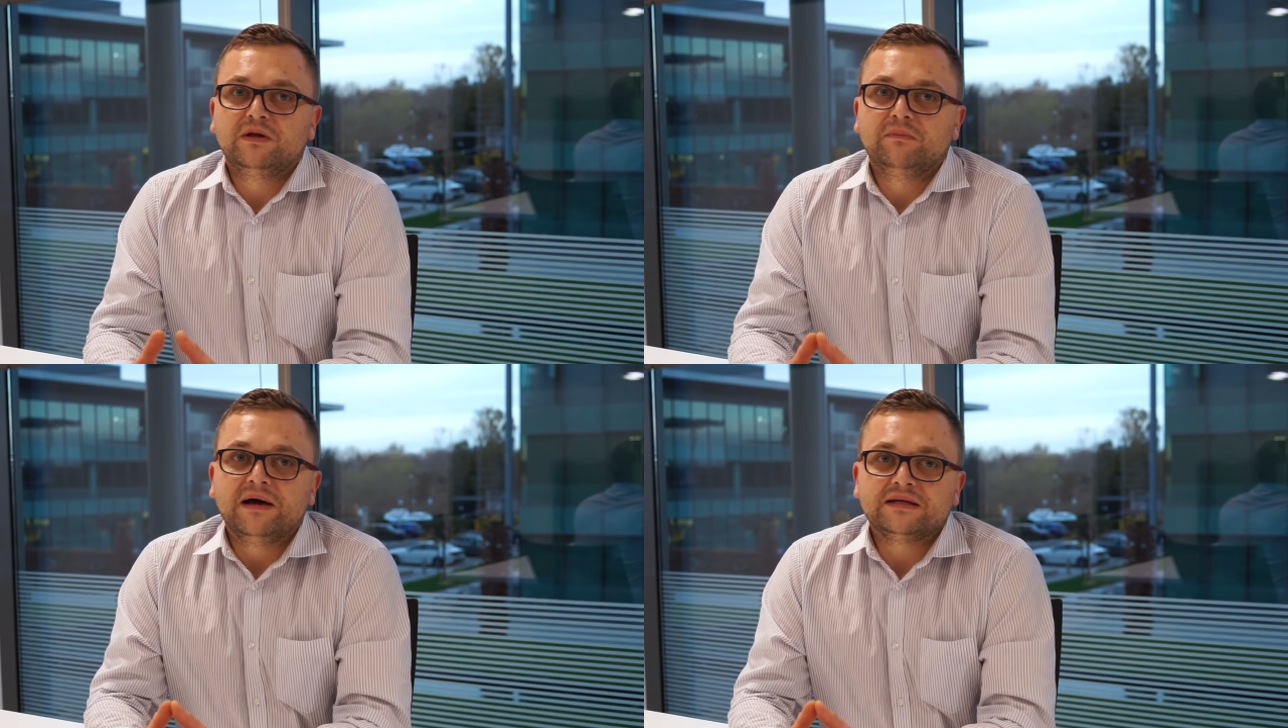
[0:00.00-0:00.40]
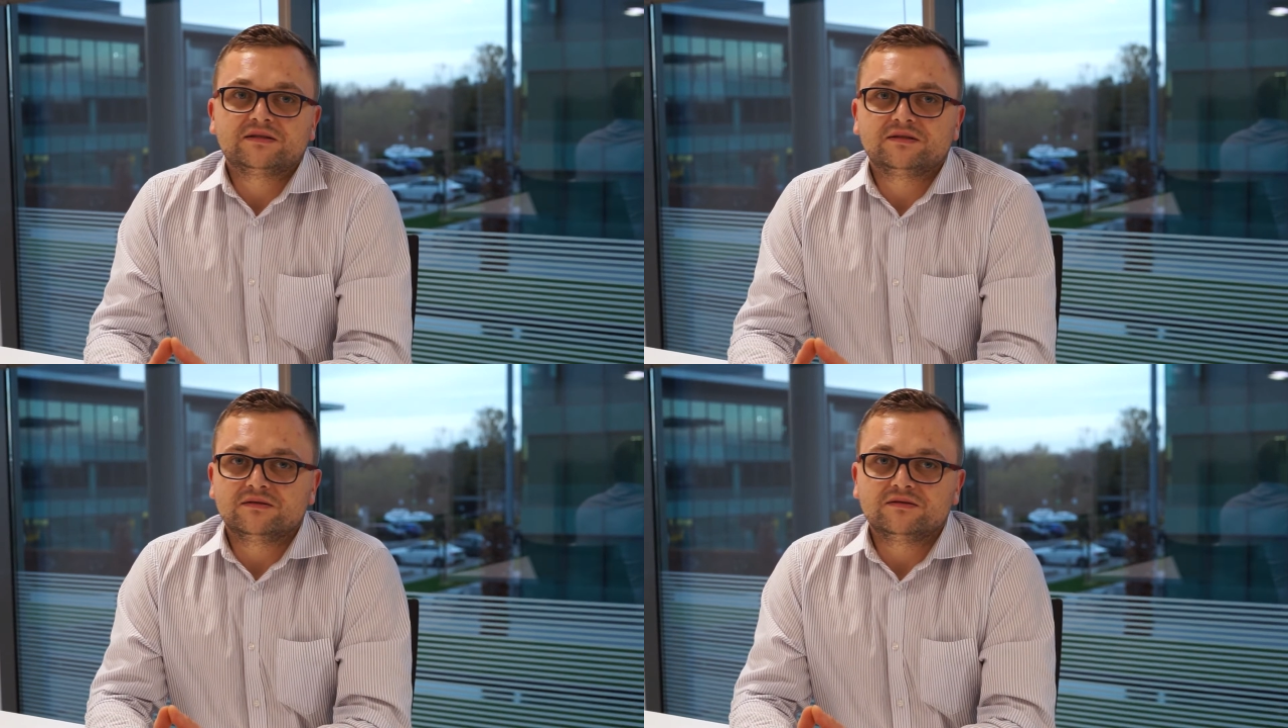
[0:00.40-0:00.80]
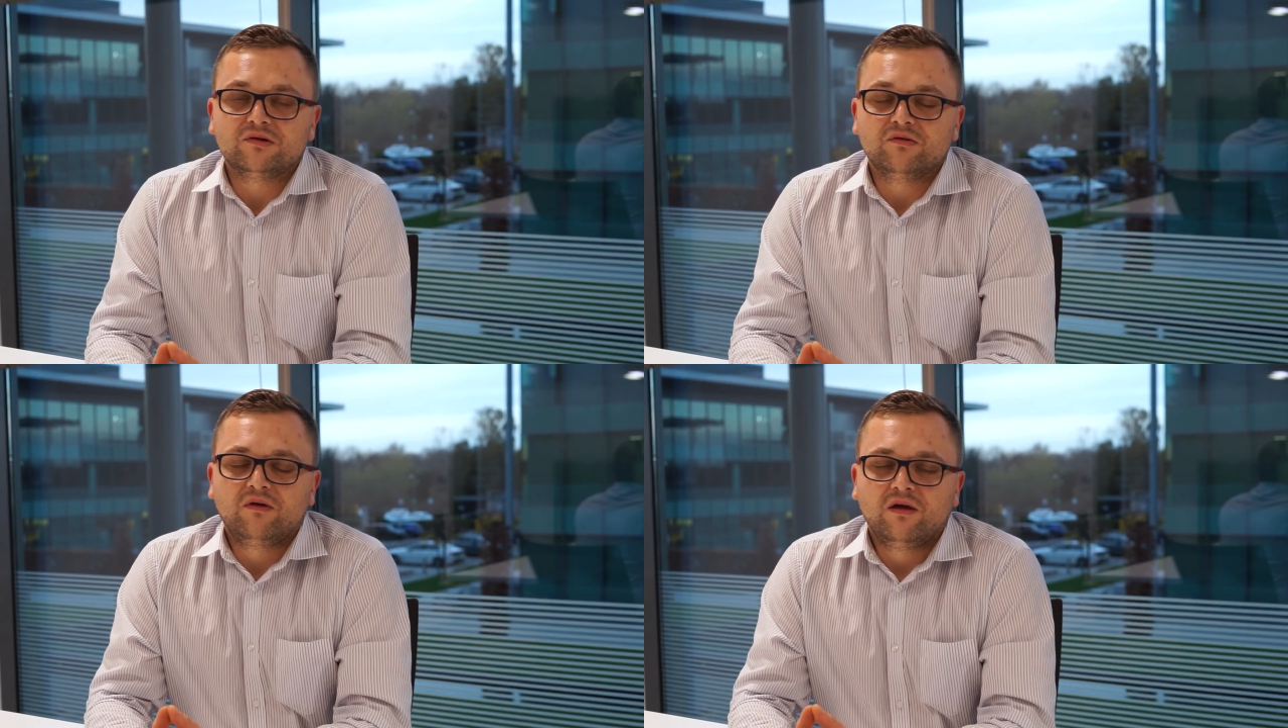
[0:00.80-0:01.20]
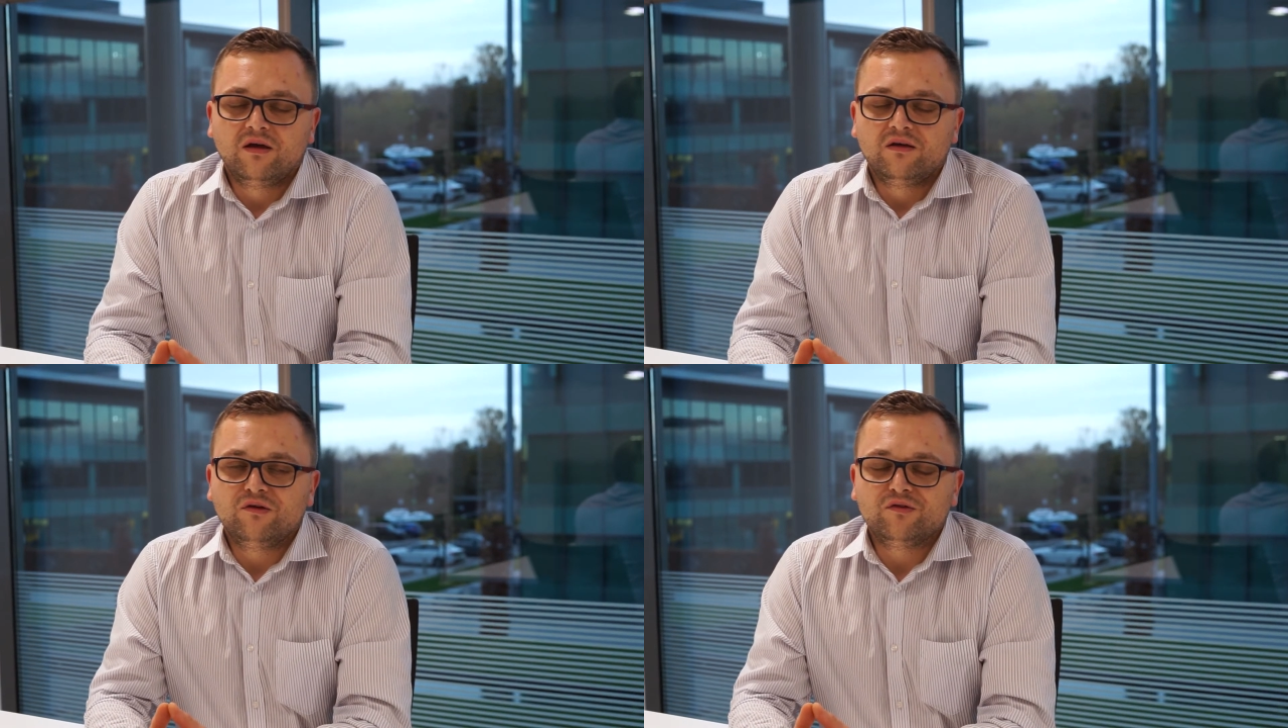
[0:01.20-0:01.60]
in the masks and stuff,
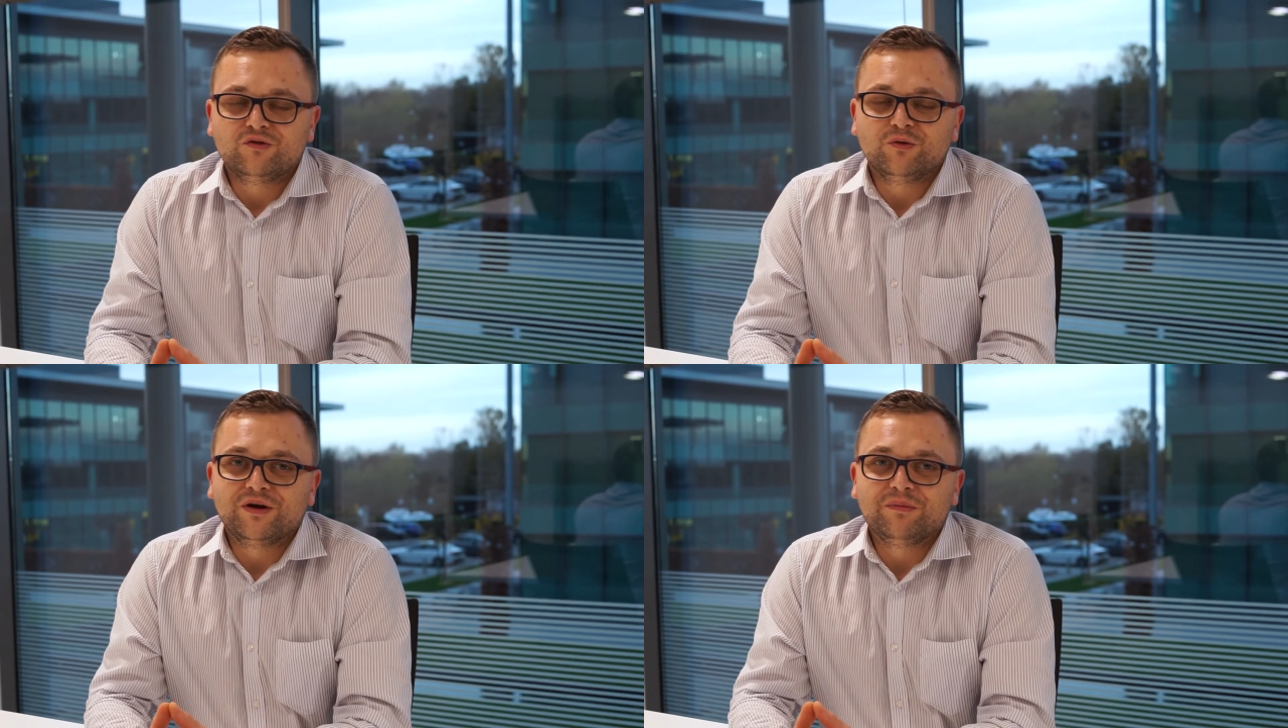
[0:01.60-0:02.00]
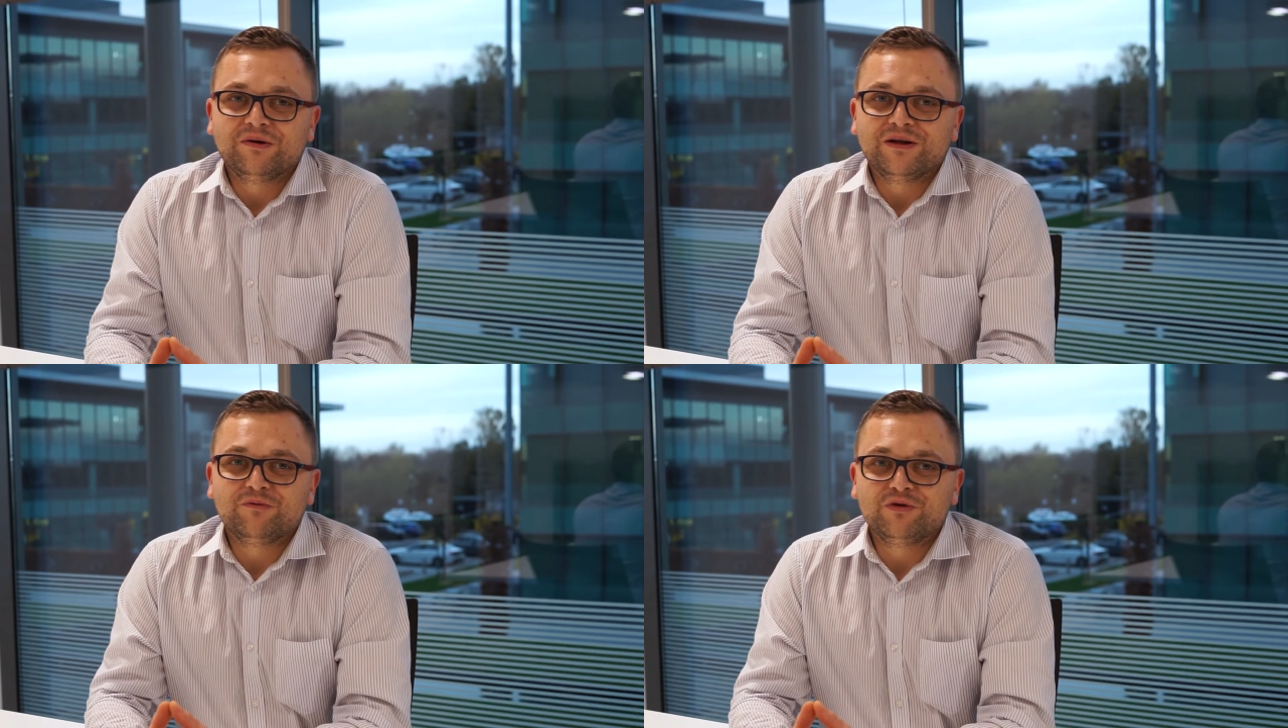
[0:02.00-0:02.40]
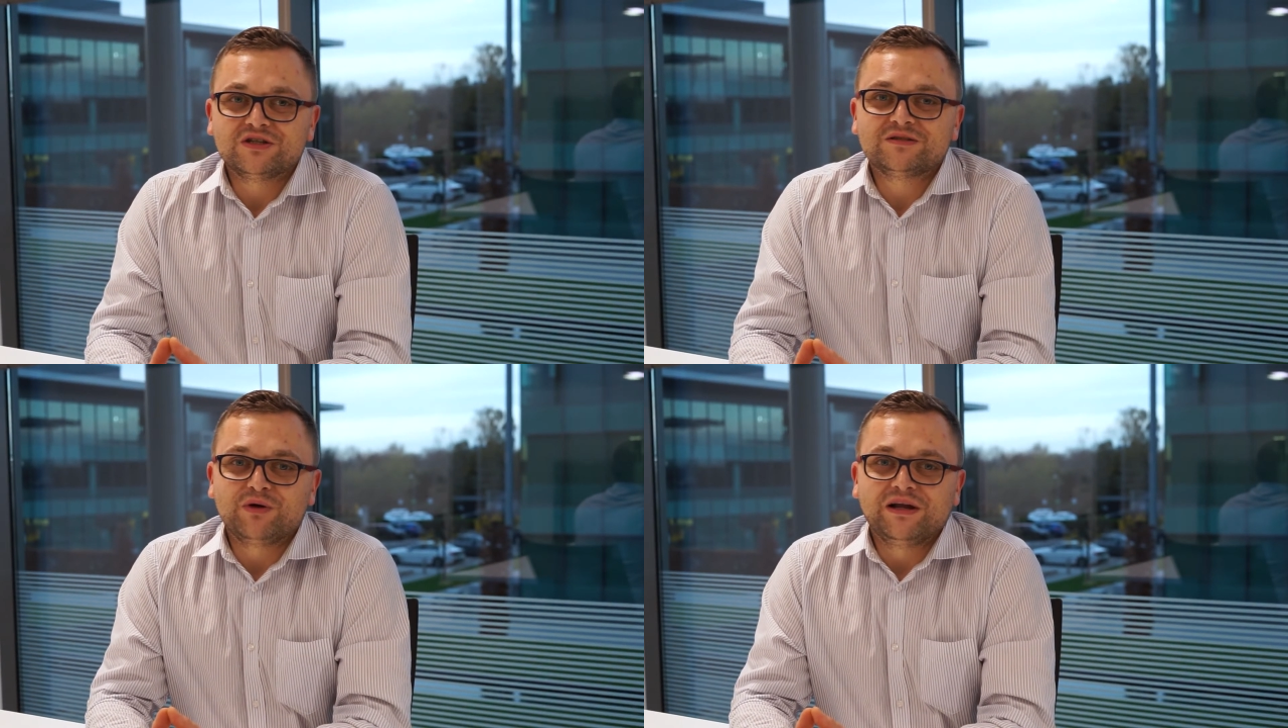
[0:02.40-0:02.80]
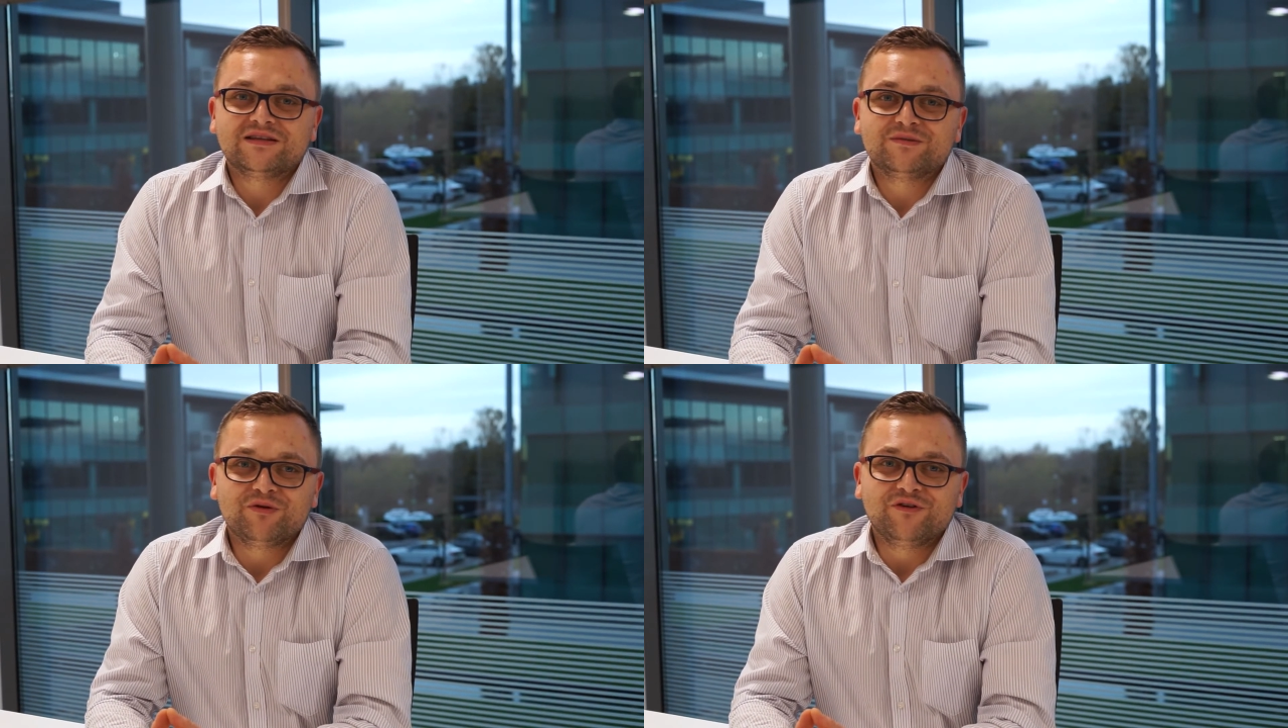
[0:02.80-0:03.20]
nothing to worry about that. We just in
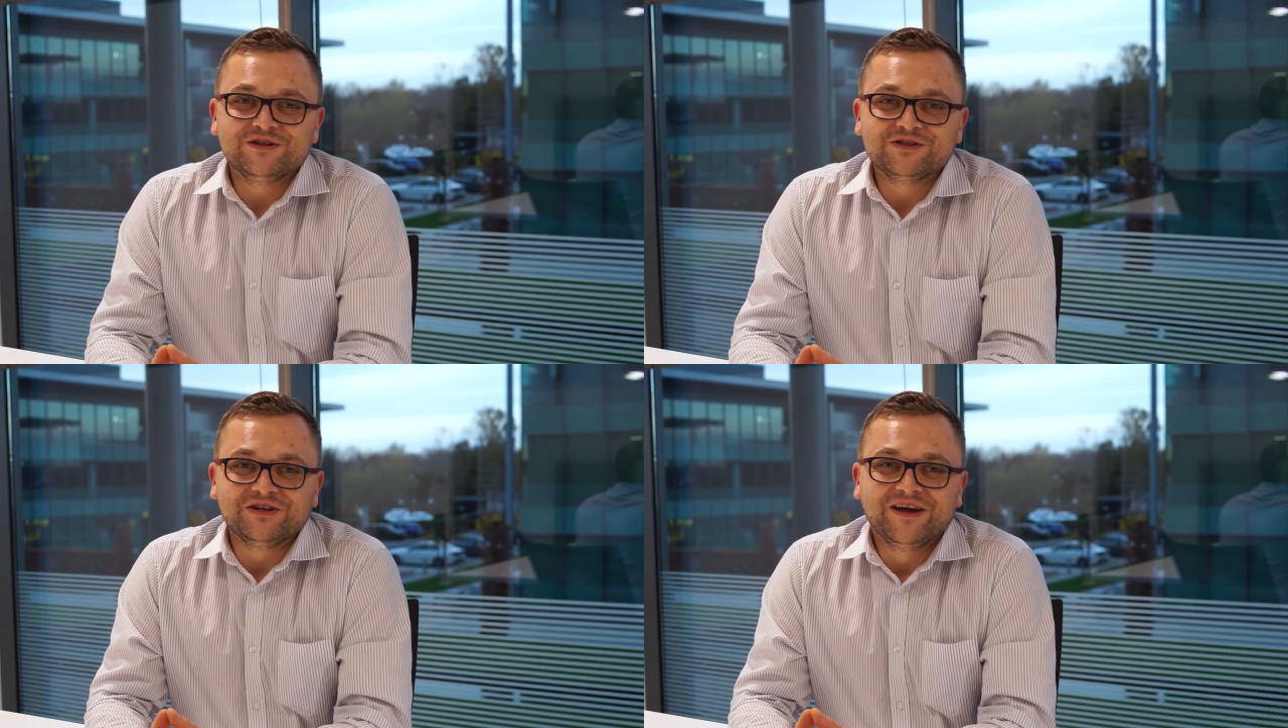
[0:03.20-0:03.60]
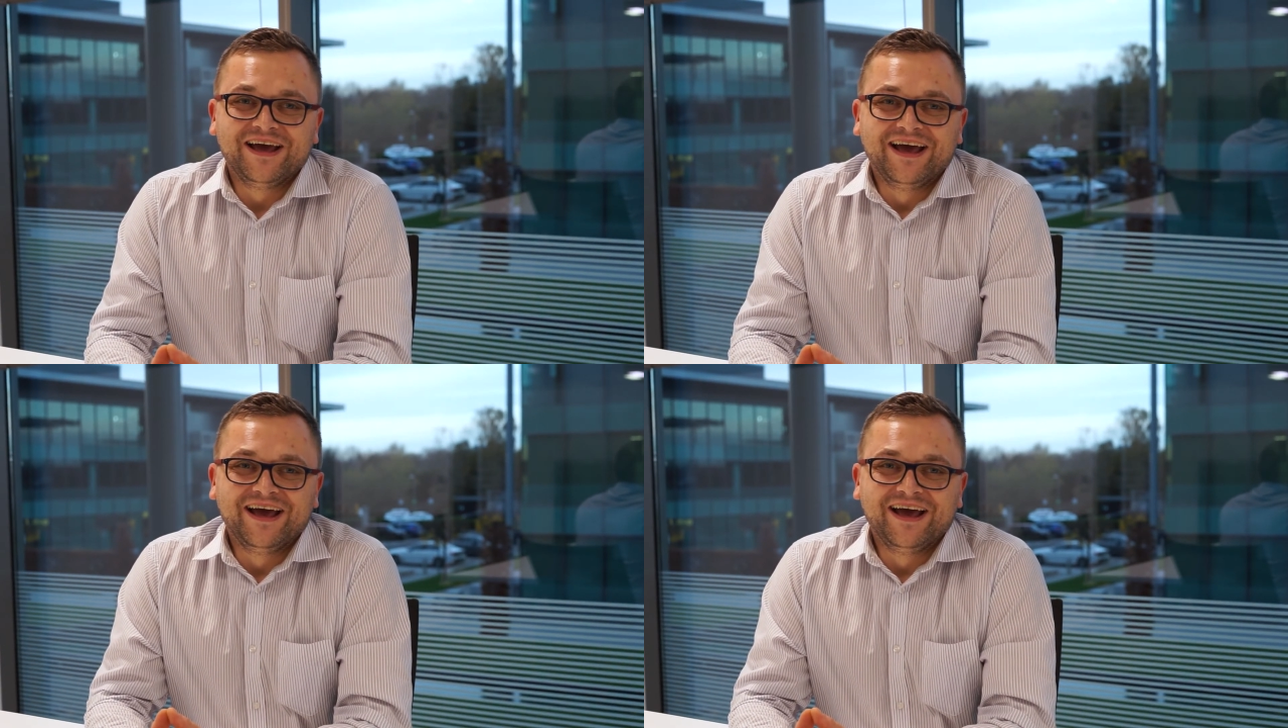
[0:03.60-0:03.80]
as a prevention.